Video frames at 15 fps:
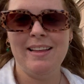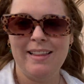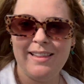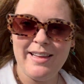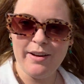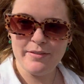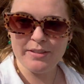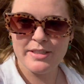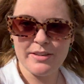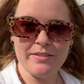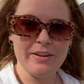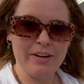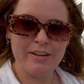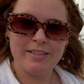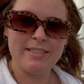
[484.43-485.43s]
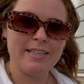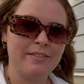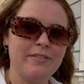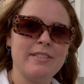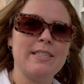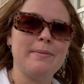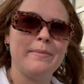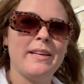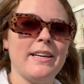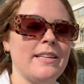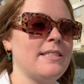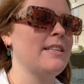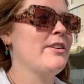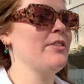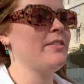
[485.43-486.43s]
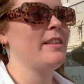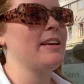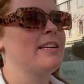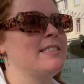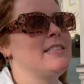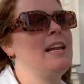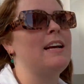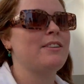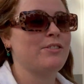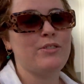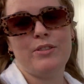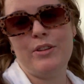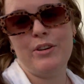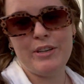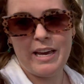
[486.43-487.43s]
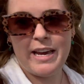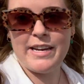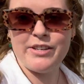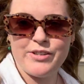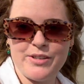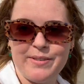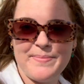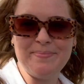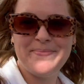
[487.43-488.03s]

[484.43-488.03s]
They're obviously rehearsing for something because I don't think it's an actual location.